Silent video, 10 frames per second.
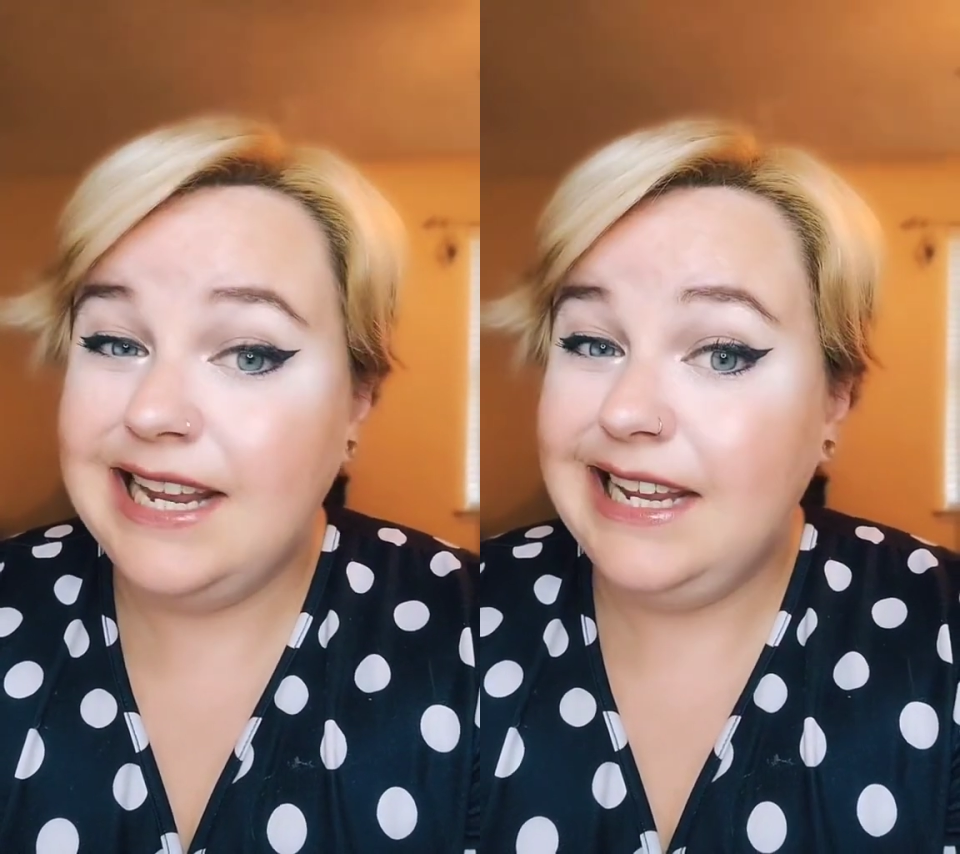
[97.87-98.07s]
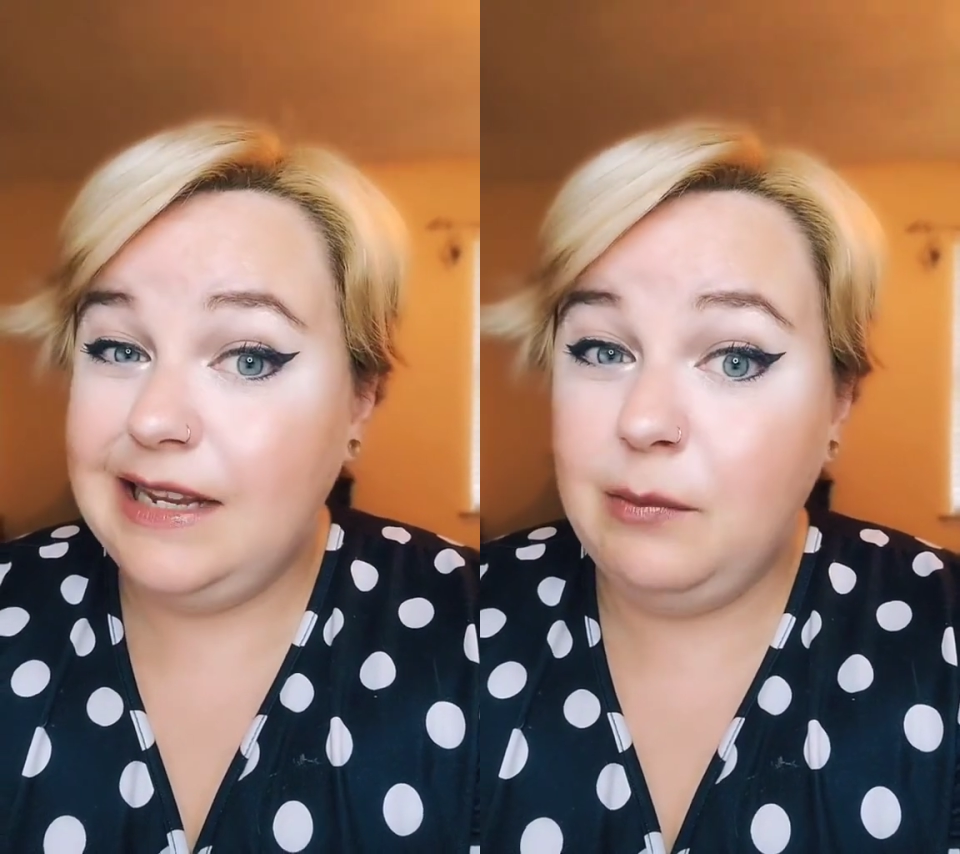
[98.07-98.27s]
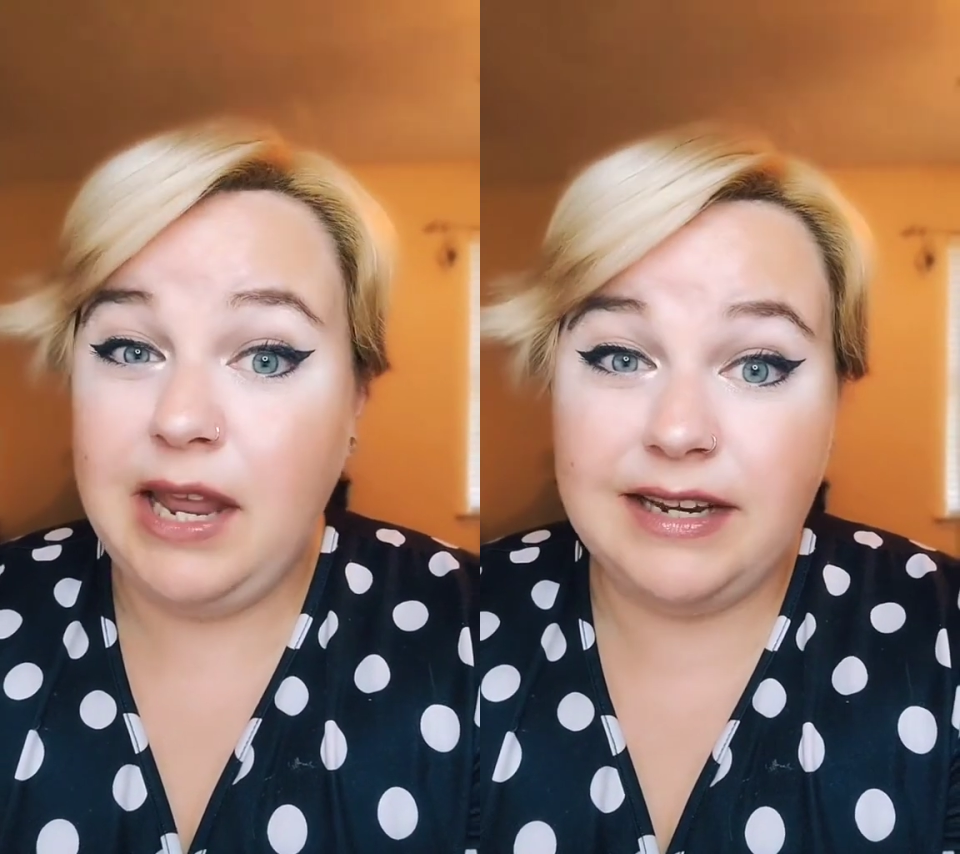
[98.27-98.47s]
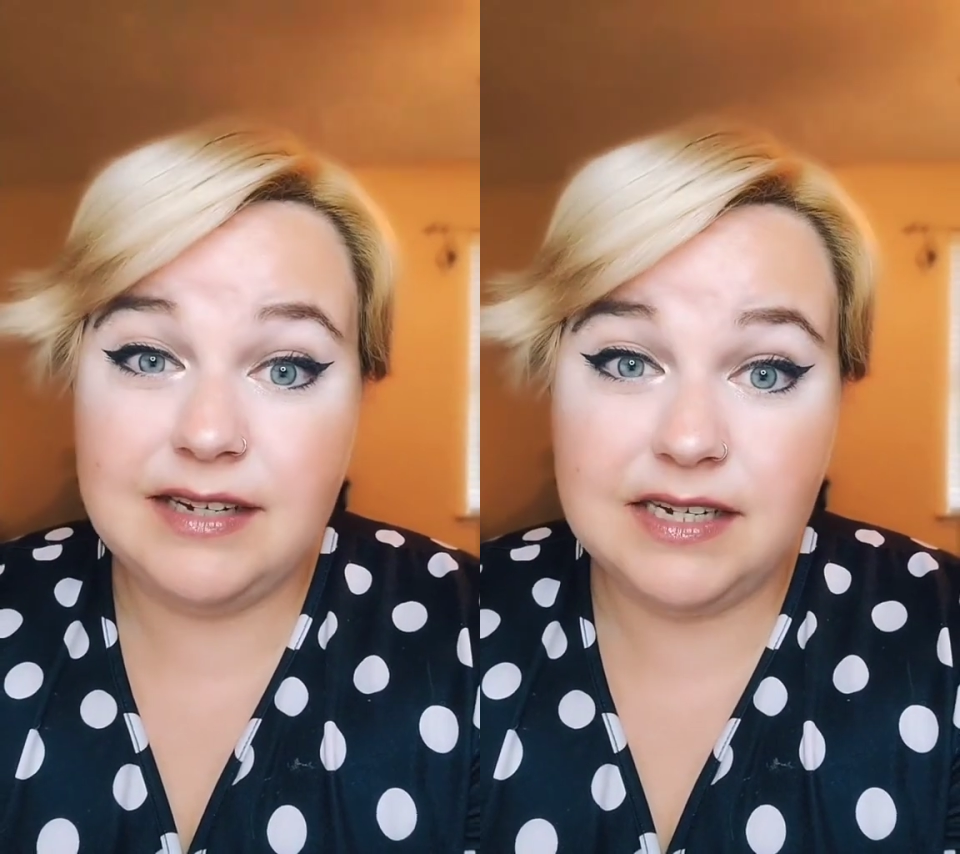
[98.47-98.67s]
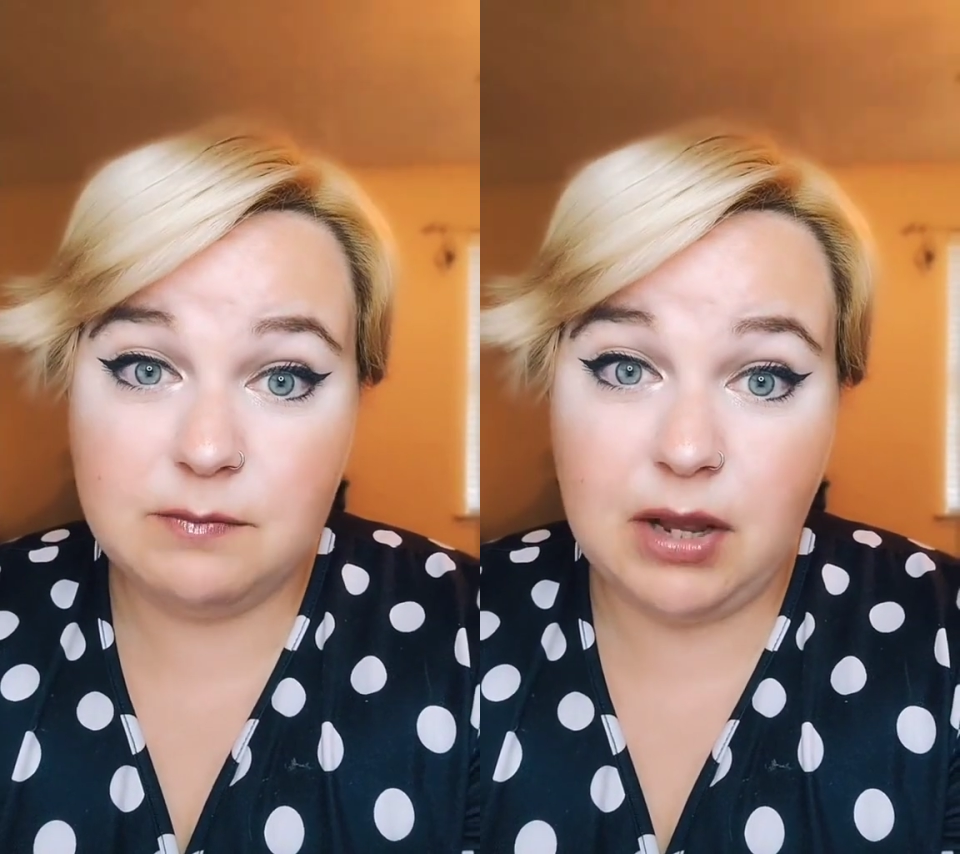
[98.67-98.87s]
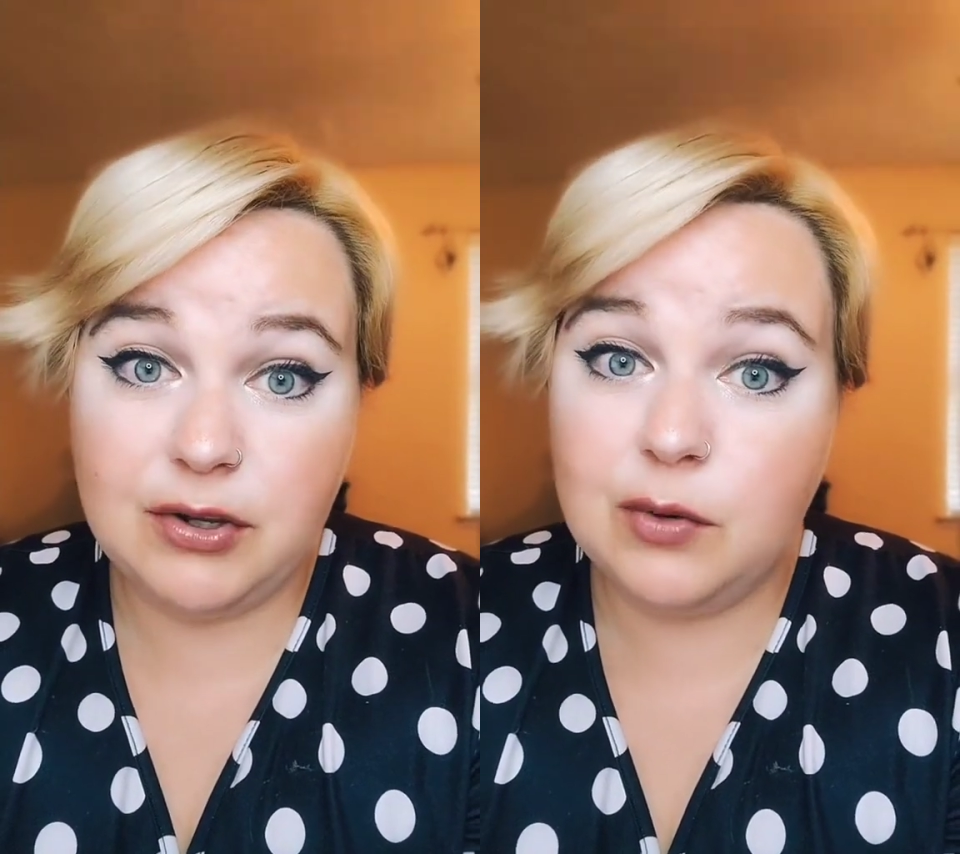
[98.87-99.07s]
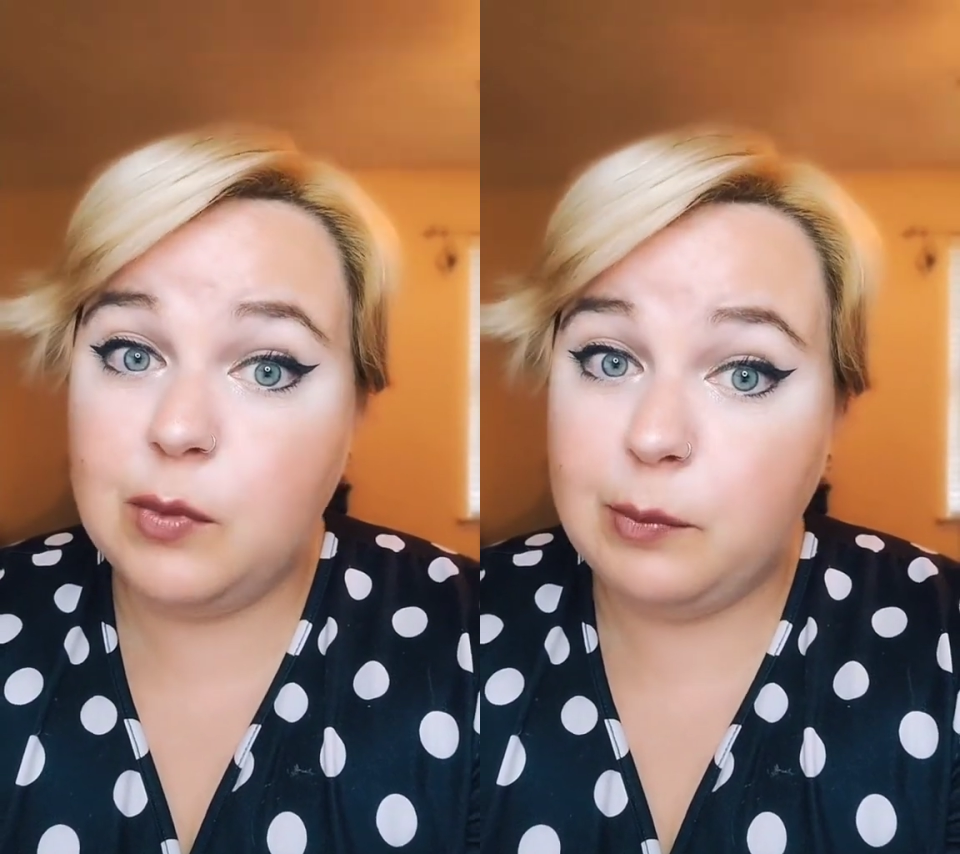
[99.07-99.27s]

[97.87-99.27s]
Him and his mother were